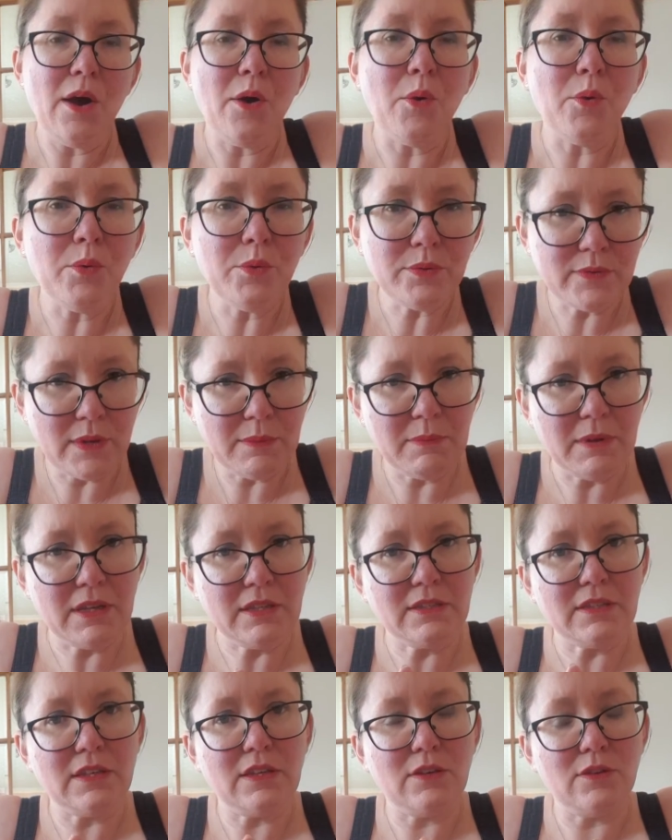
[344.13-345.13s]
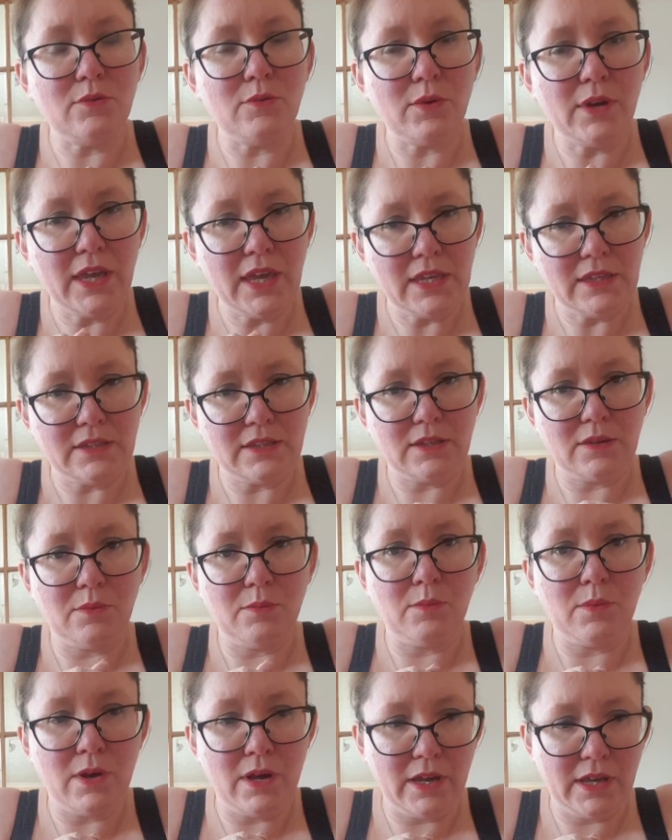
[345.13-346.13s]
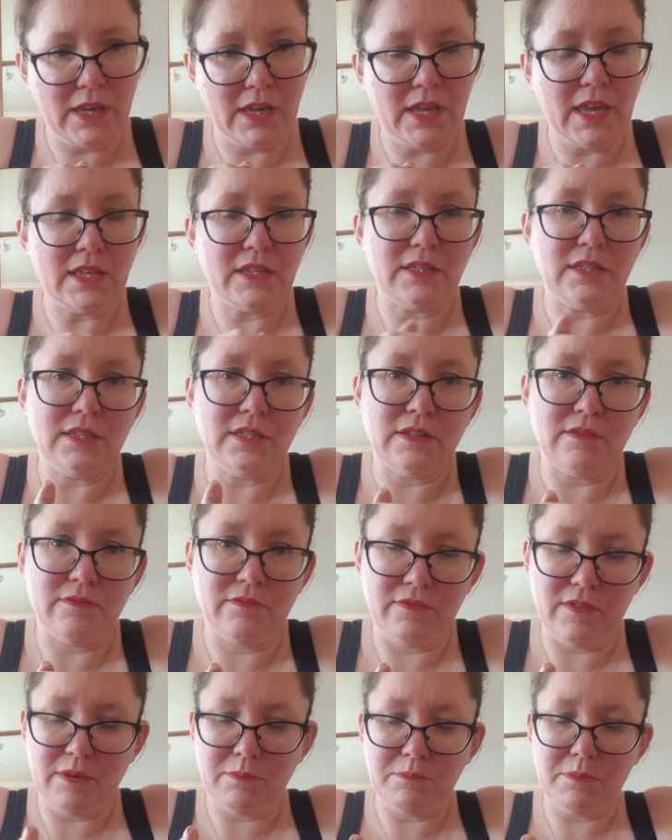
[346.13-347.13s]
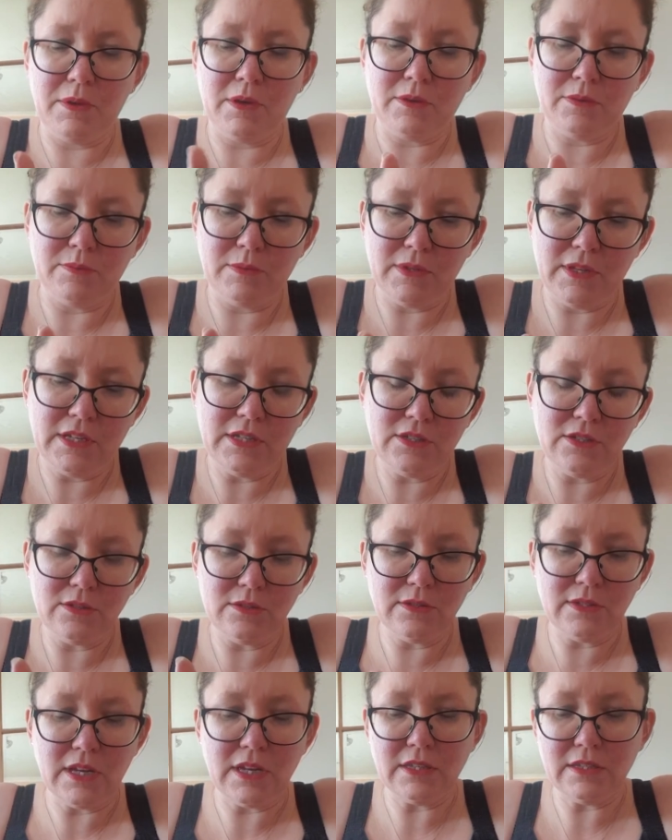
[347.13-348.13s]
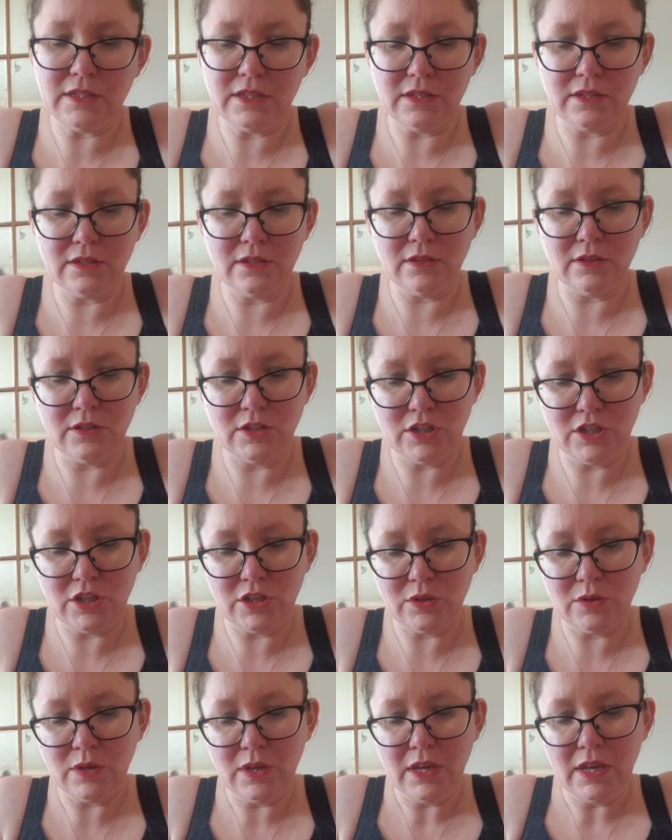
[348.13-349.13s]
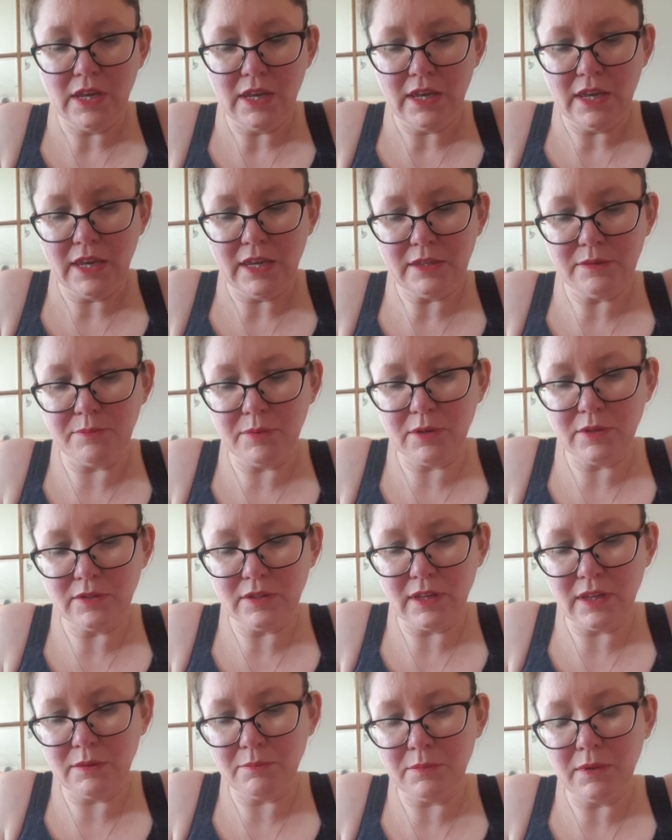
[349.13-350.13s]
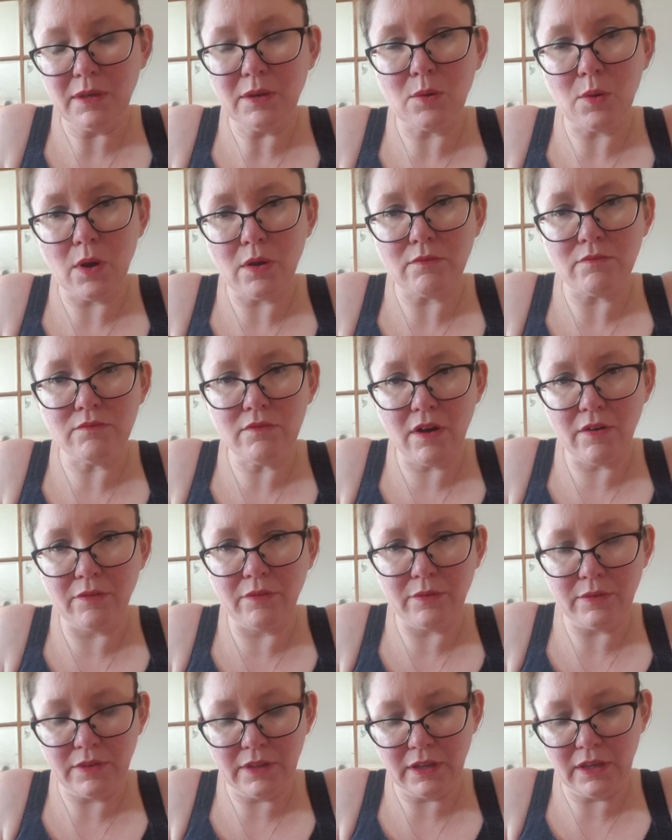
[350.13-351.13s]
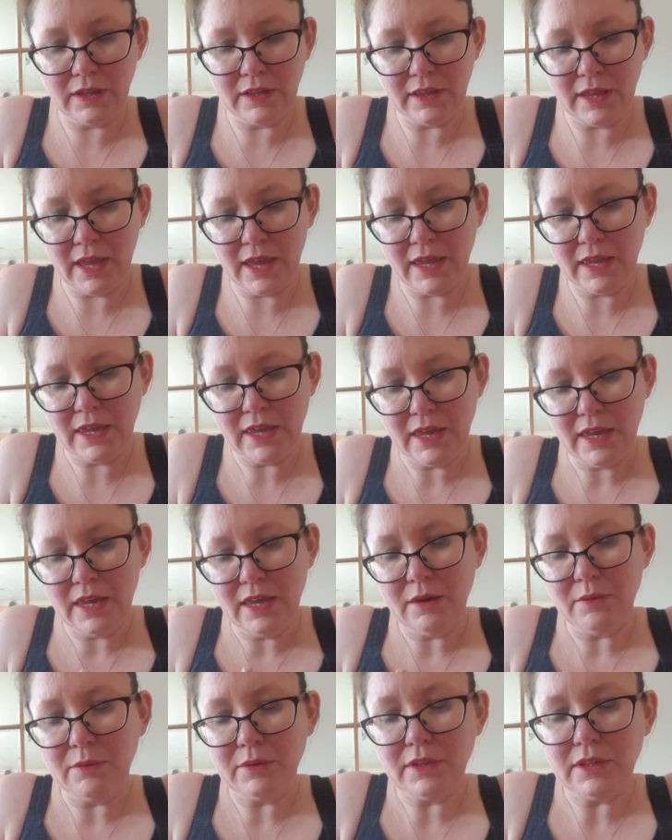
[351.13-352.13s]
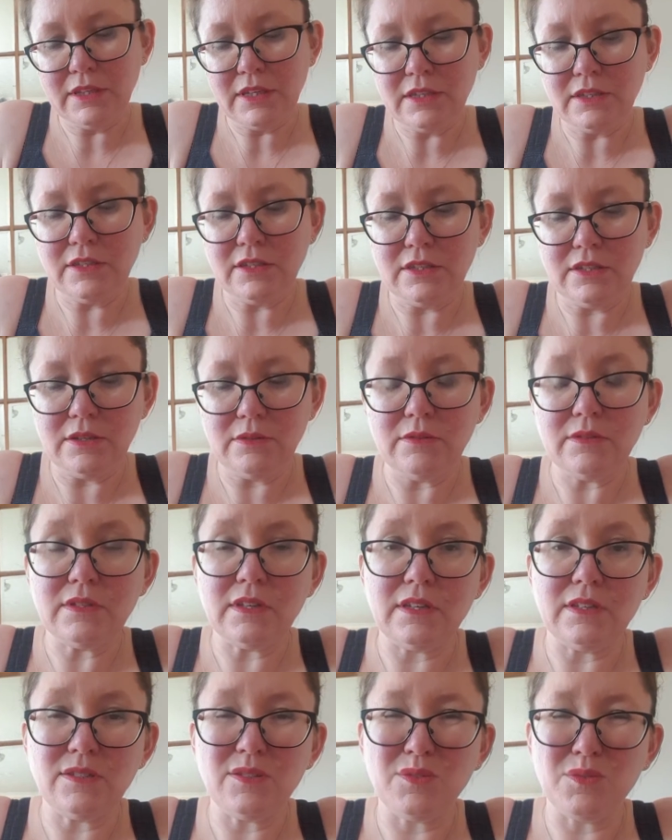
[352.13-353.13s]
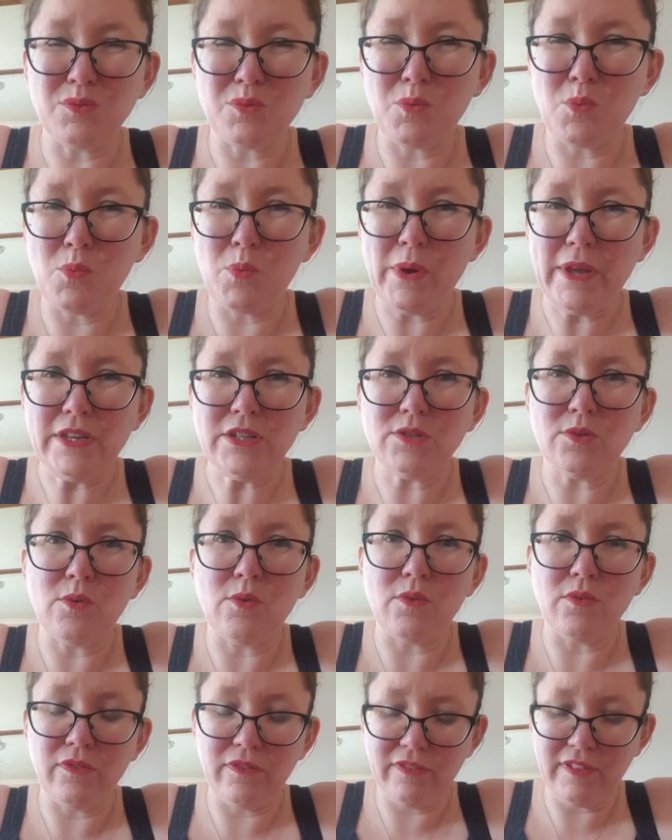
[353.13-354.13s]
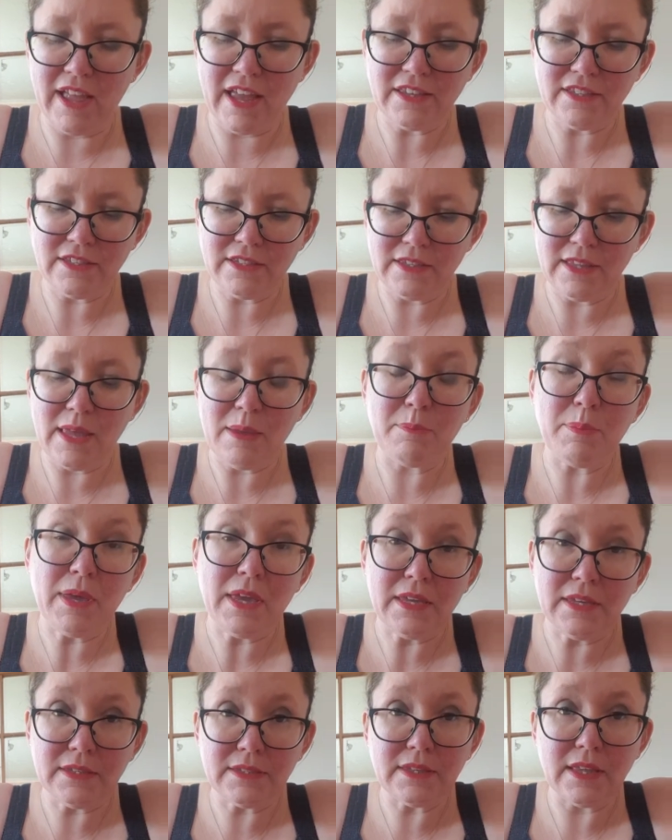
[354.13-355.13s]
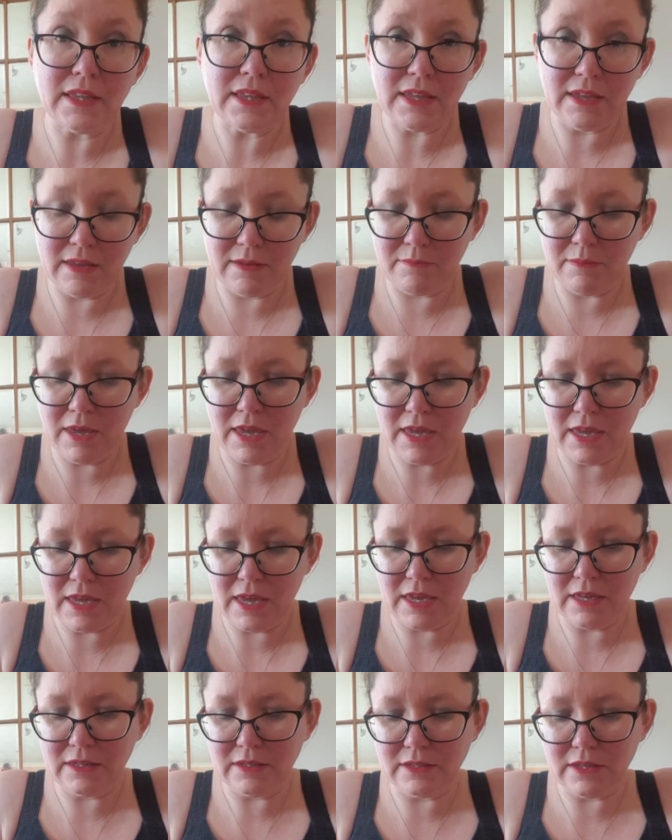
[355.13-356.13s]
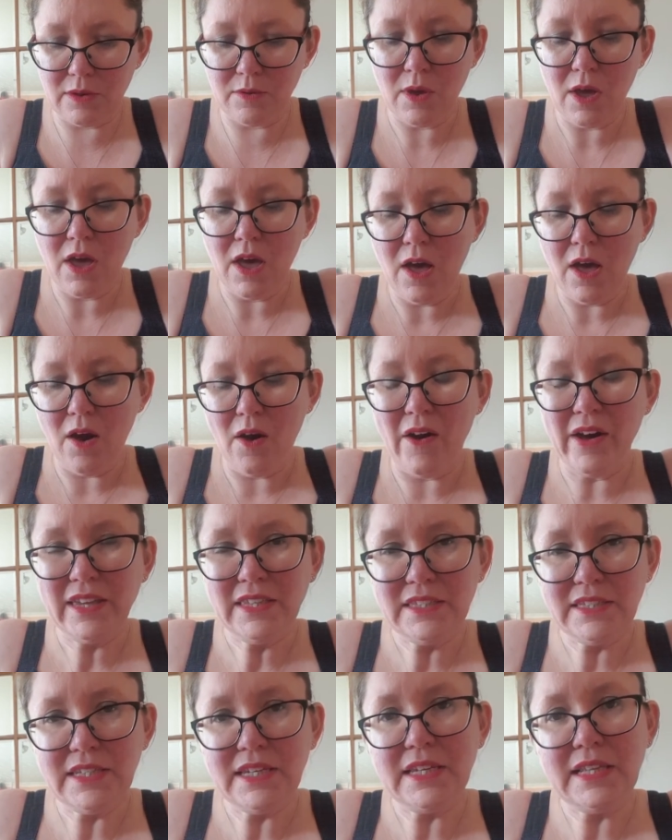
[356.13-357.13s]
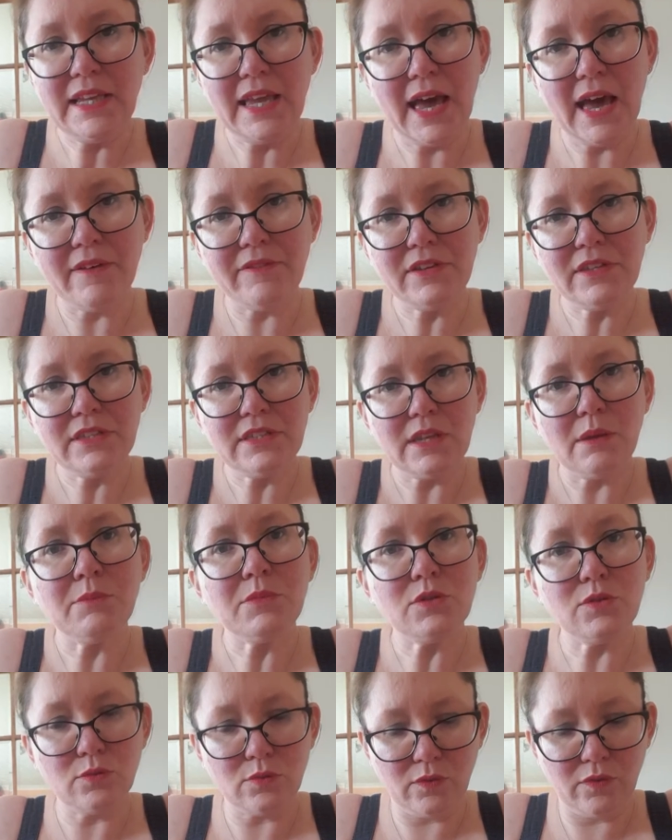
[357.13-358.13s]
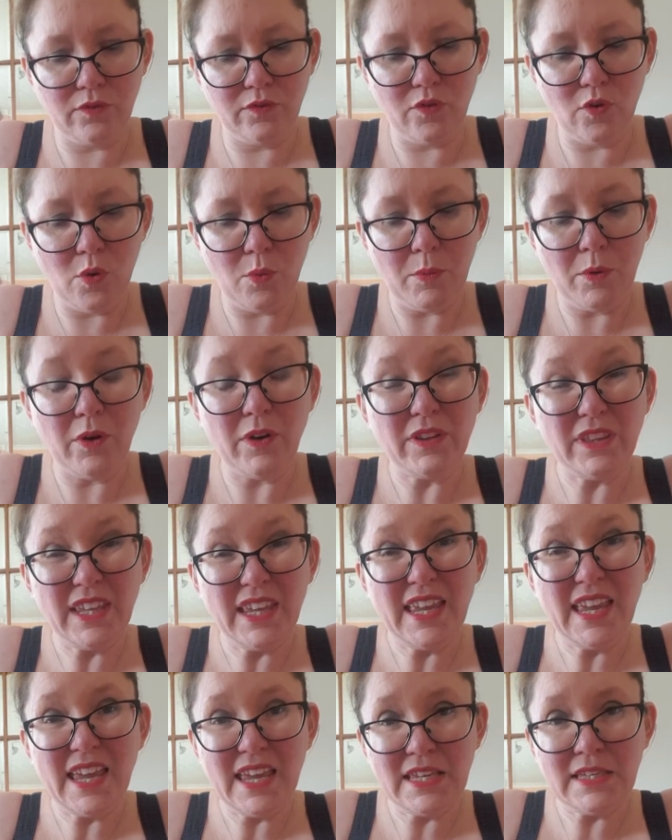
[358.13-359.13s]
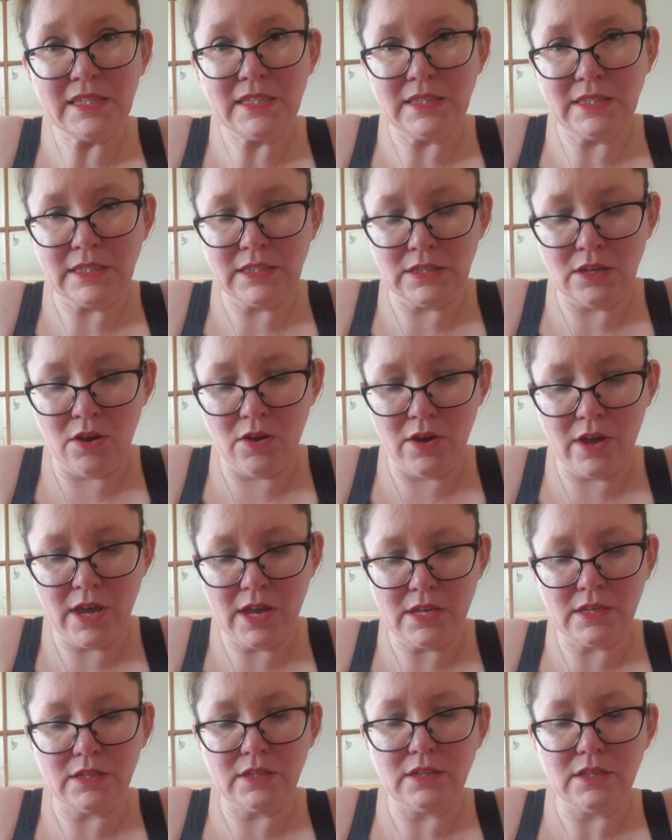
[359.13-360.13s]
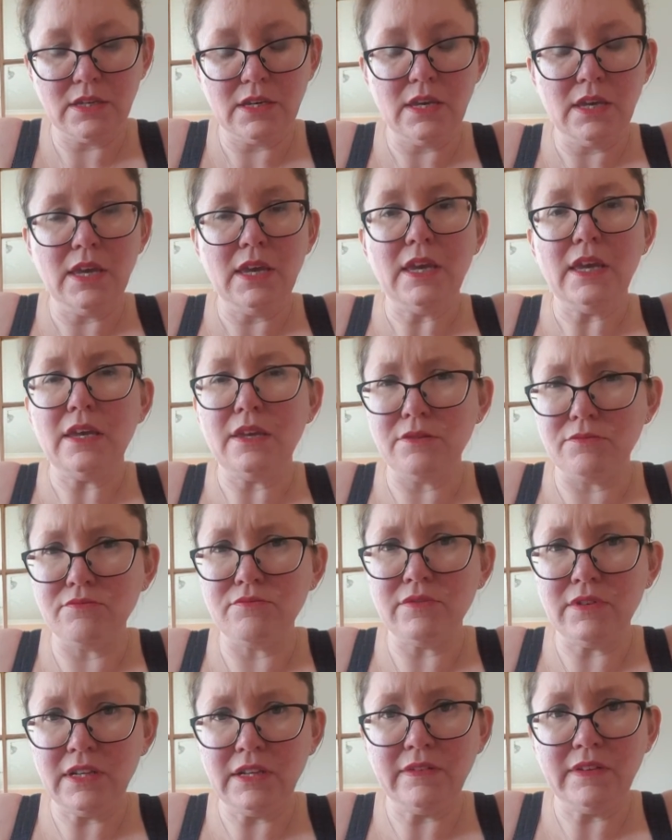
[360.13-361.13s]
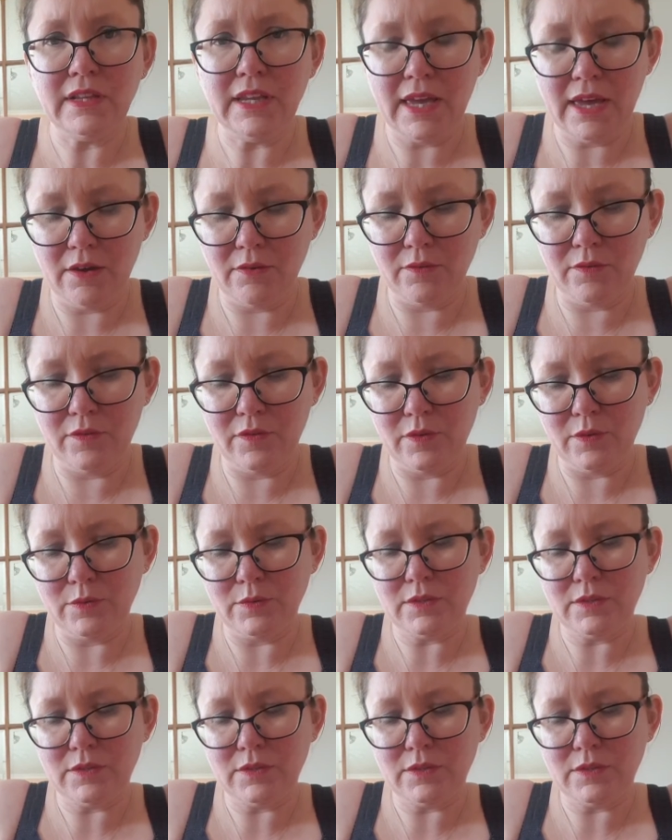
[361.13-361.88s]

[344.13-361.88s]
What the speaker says: Also means that your kids can work against something, because what they do tend to sort of do is, because they can be quite rough with the clay, what they tend to do is they squish or flatten their piece that they're making. So ideally having some sort of former on the inside is really, really helpful.